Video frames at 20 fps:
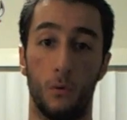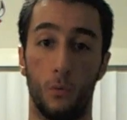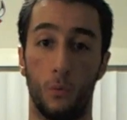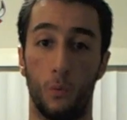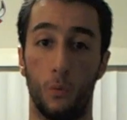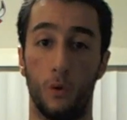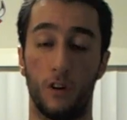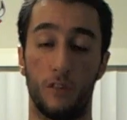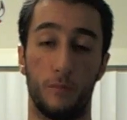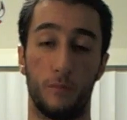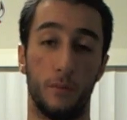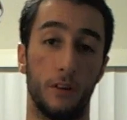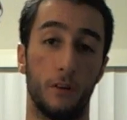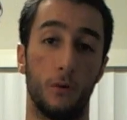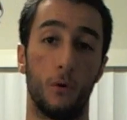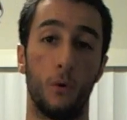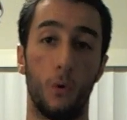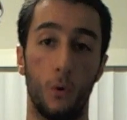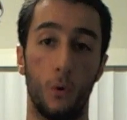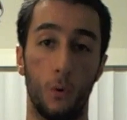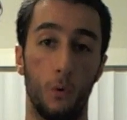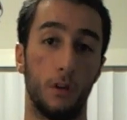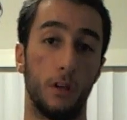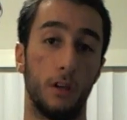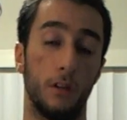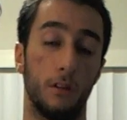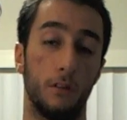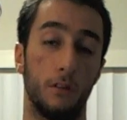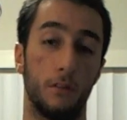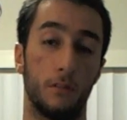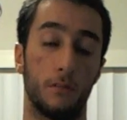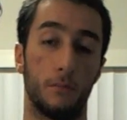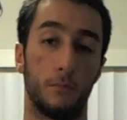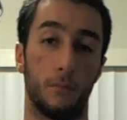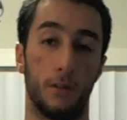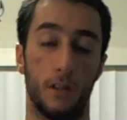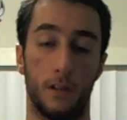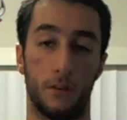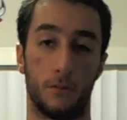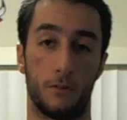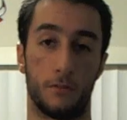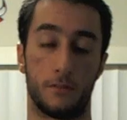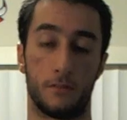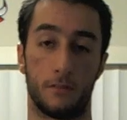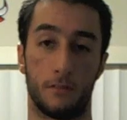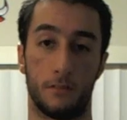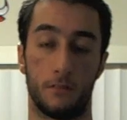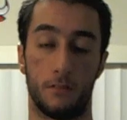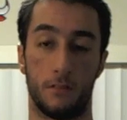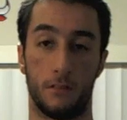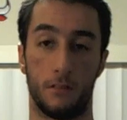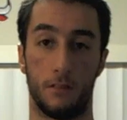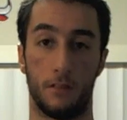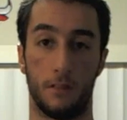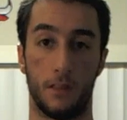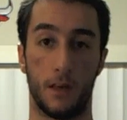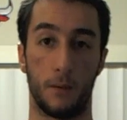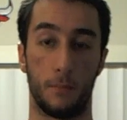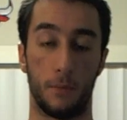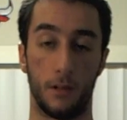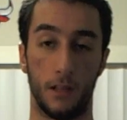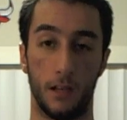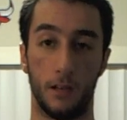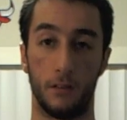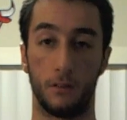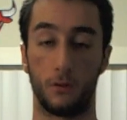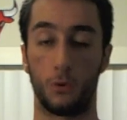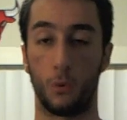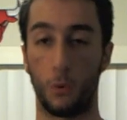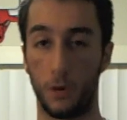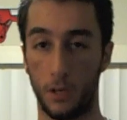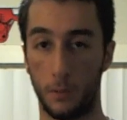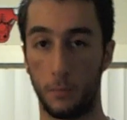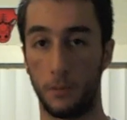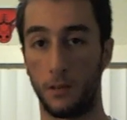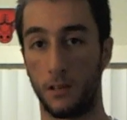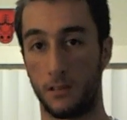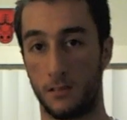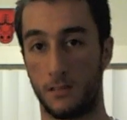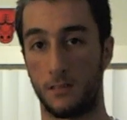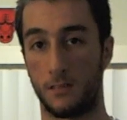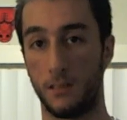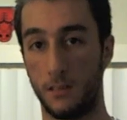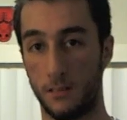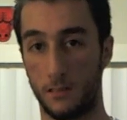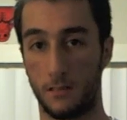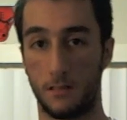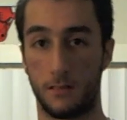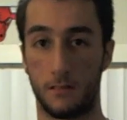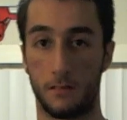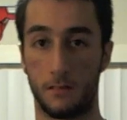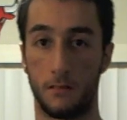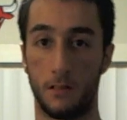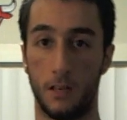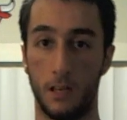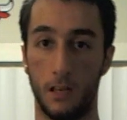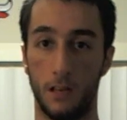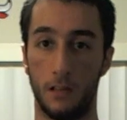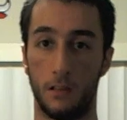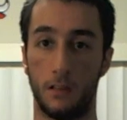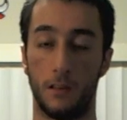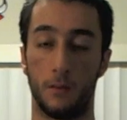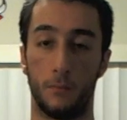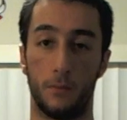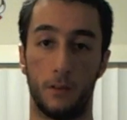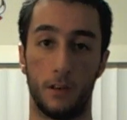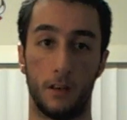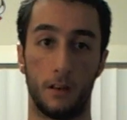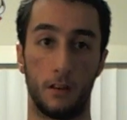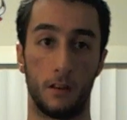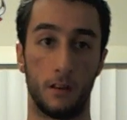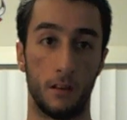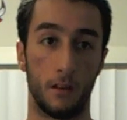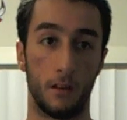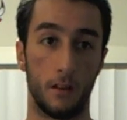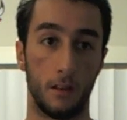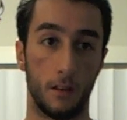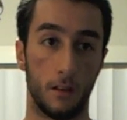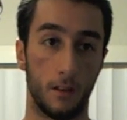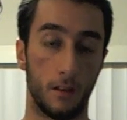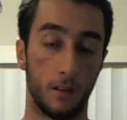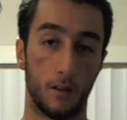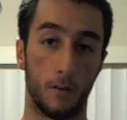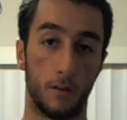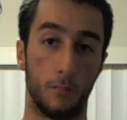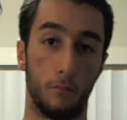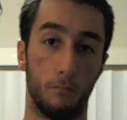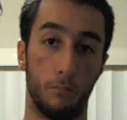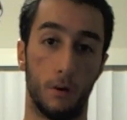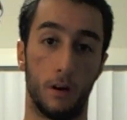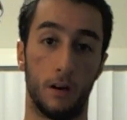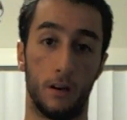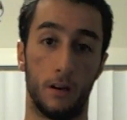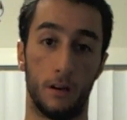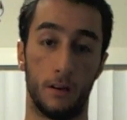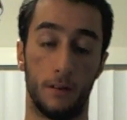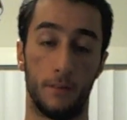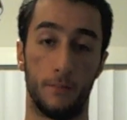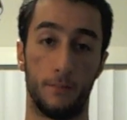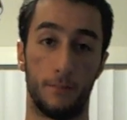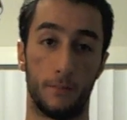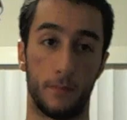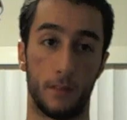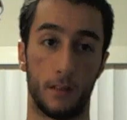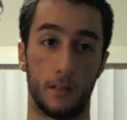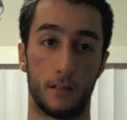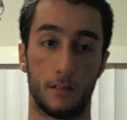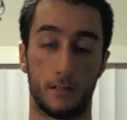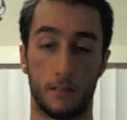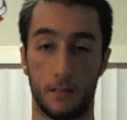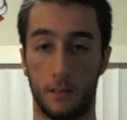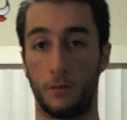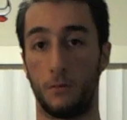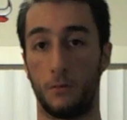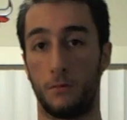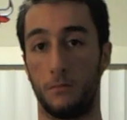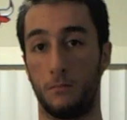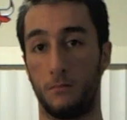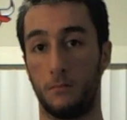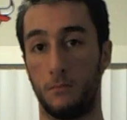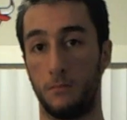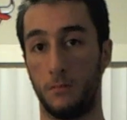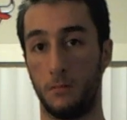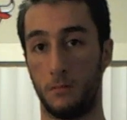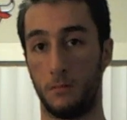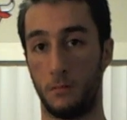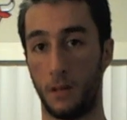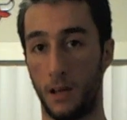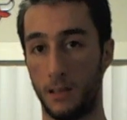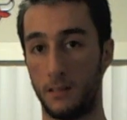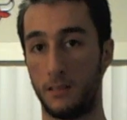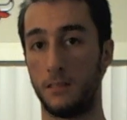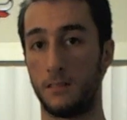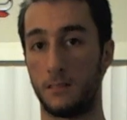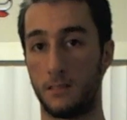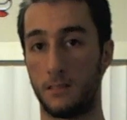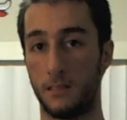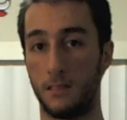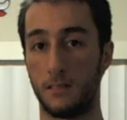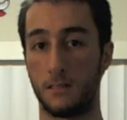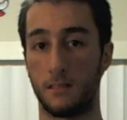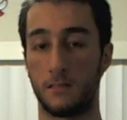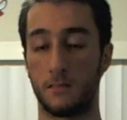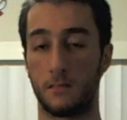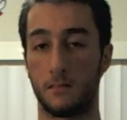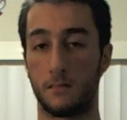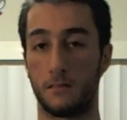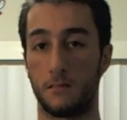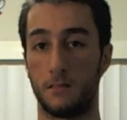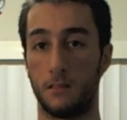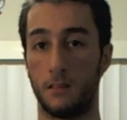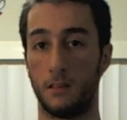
would have been the only players that played 20-plus seasons in the NBA. But still, 19 seasons